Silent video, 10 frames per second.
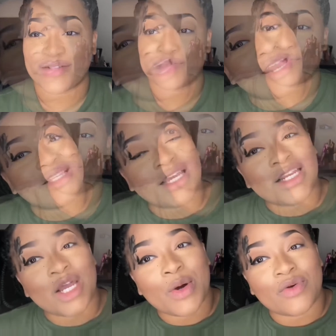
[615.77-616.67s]
I decided to
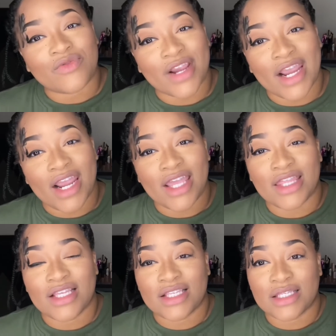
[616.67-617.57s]
go with red, and
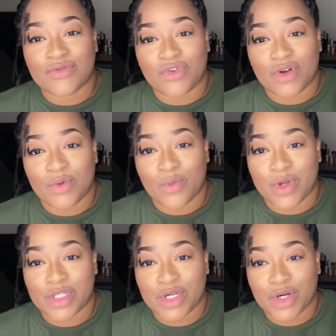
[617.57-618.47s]
this is from
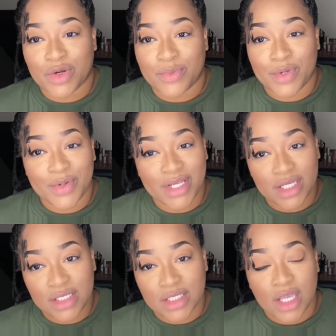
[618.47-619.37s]
Winter Beauties.